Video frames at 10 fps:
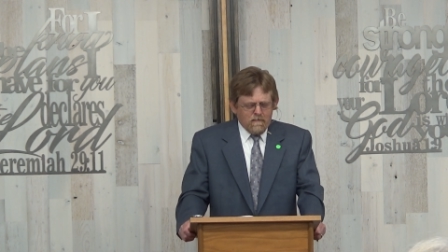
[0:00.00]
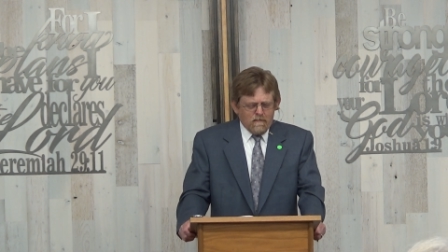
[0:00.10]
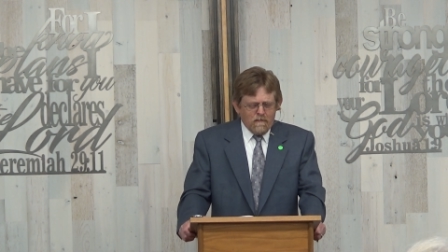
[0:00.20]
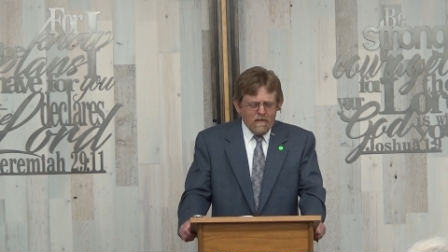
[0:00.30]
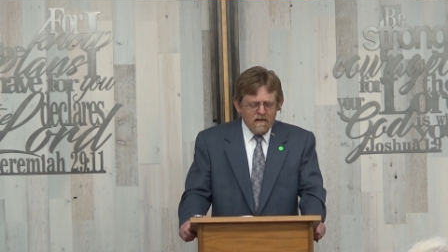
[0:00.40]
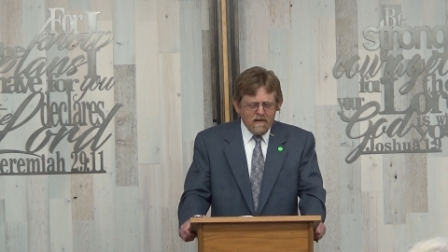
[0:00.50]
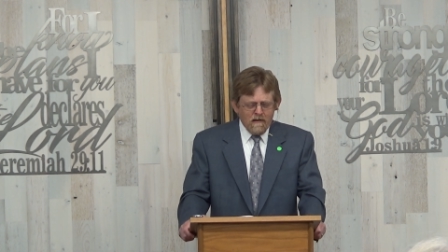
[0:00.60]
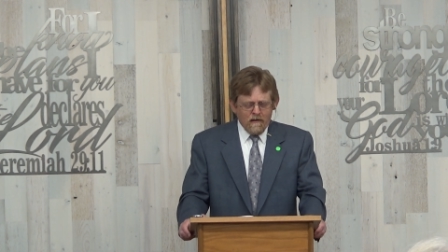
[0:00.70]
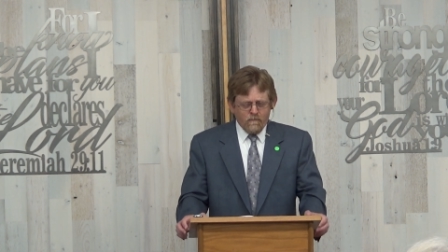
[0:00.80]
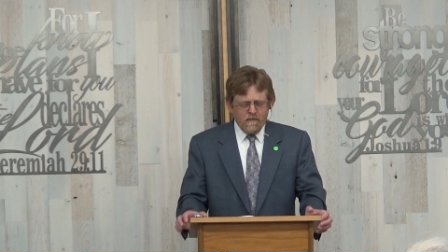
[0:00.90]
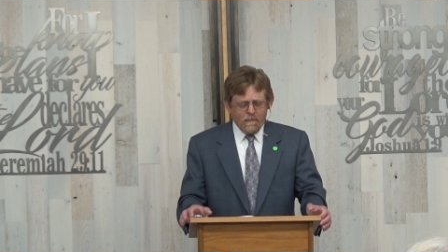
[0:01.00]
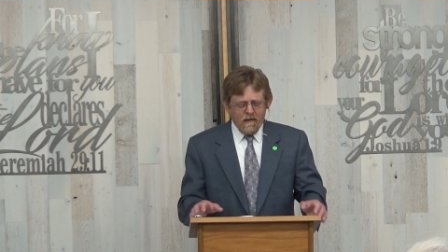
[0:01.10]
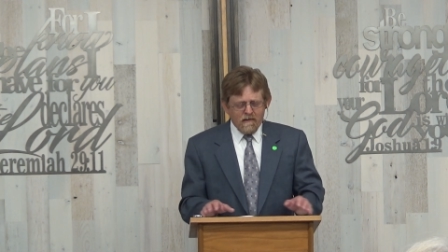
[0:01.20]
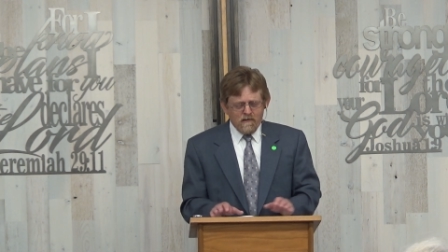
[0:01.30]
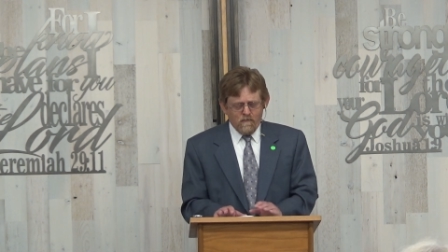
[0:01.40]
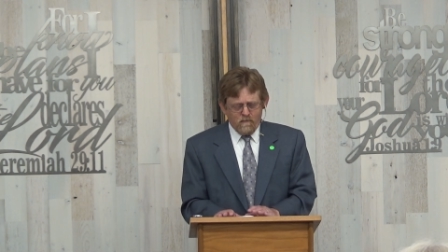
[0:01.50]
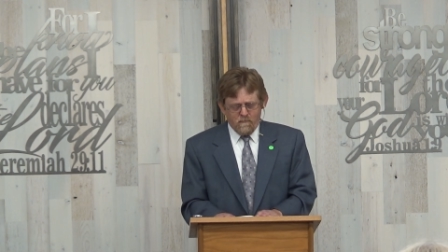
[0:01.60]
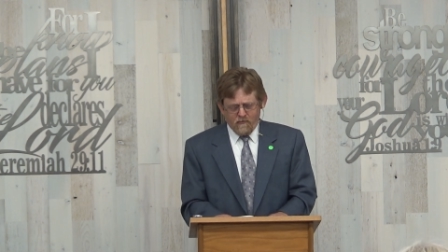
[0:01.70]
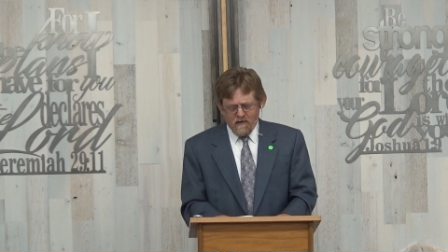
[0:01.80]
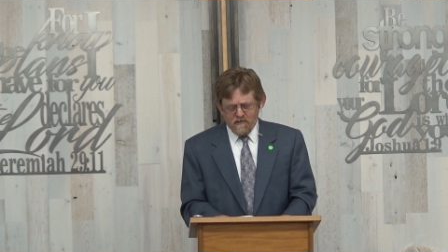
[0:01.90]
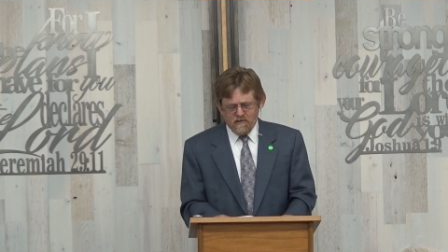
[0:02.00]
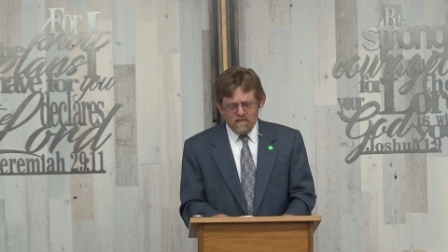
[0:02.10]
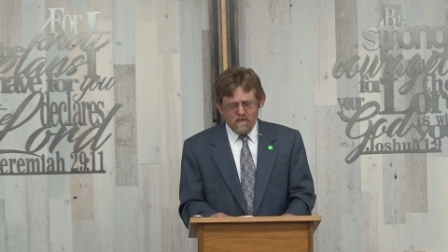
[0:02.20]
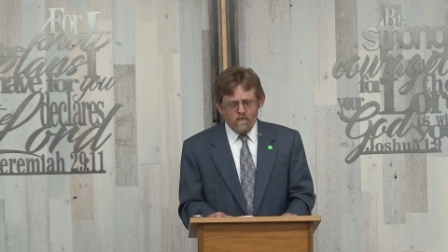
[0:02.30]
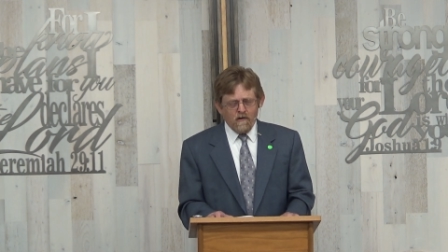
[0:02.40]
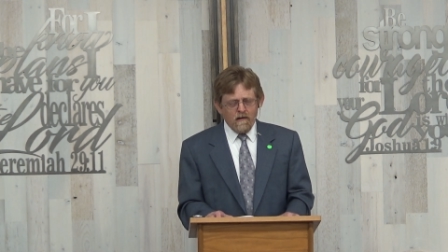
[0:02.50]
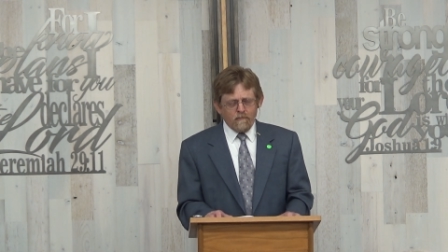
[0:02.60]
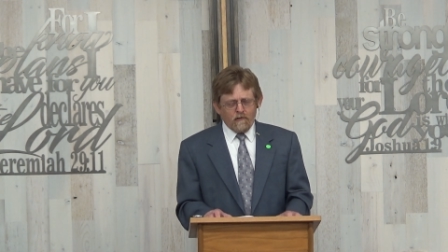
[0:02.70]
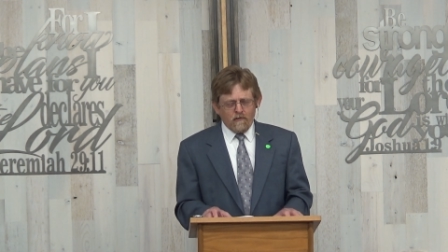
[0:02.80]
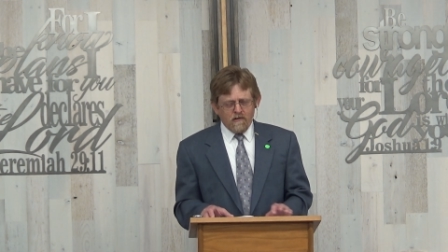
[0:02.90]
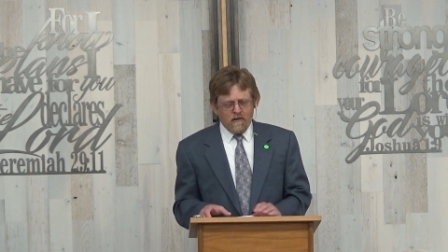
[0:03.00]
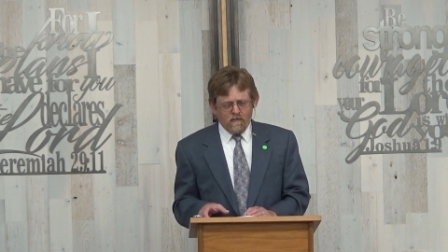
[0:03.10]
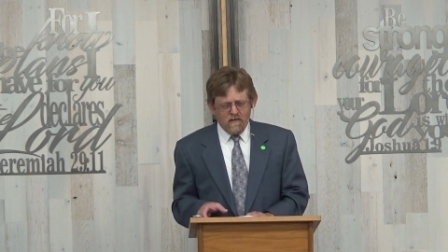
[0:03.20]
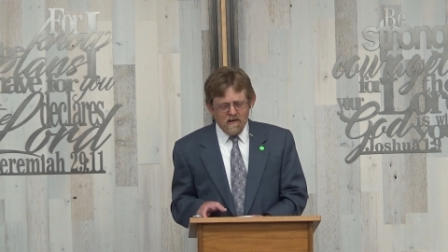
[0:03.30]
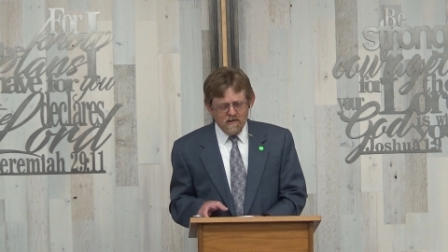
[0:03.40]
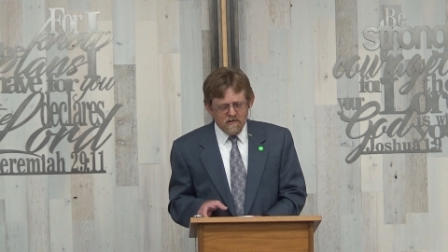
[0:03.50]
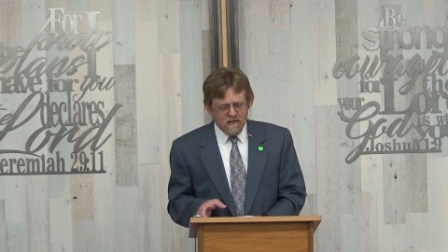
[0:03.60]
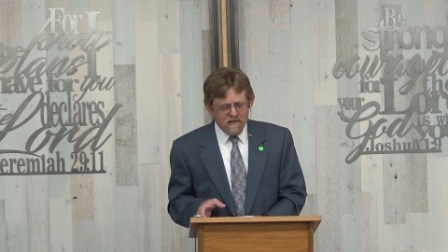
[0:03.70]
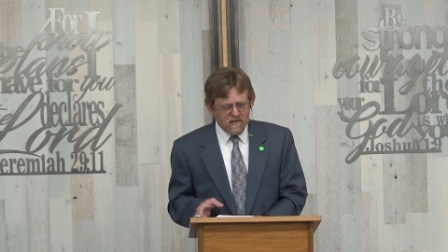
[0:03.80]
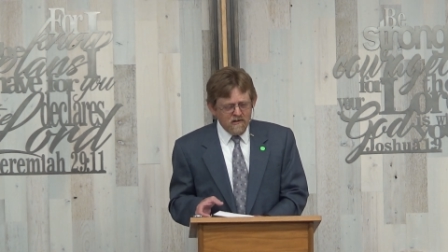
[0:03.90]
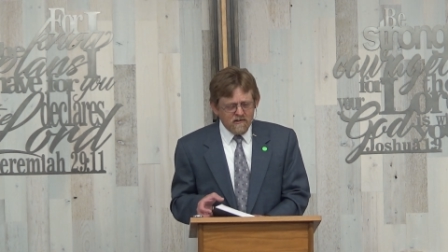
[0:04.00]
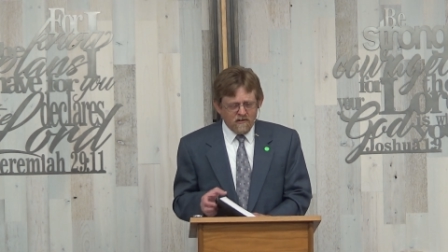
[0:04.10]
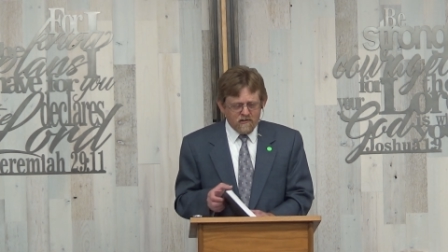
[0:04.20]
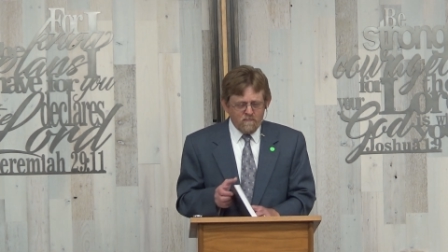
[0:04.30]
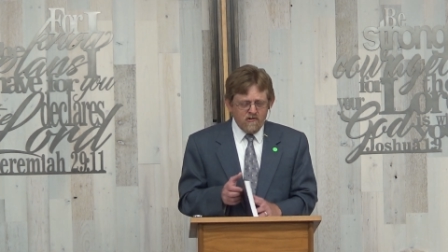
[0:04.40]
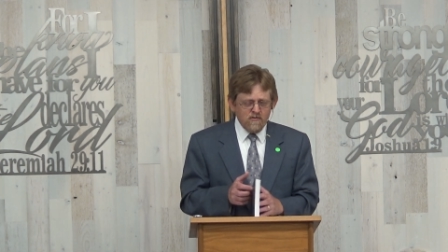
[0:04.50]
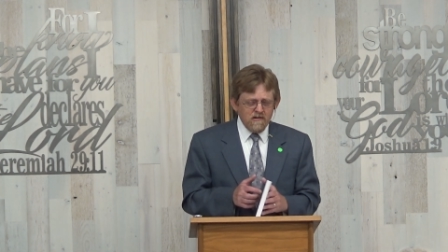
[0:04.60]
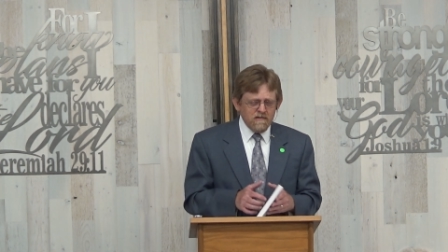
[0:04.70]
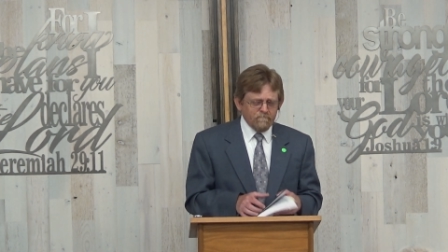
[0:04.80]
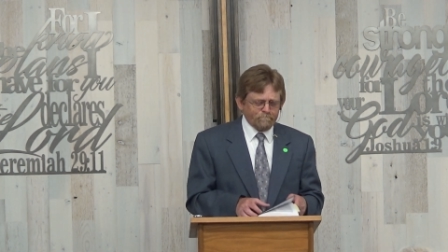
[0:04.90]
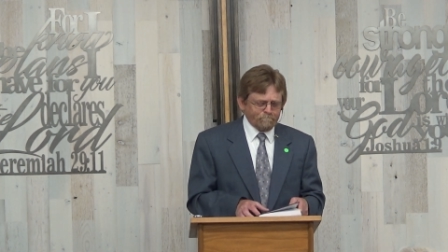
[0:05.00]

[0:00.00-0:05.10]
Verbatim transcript: Almighty God, we thank you and we praise you that we're able to look at creation and see such beauty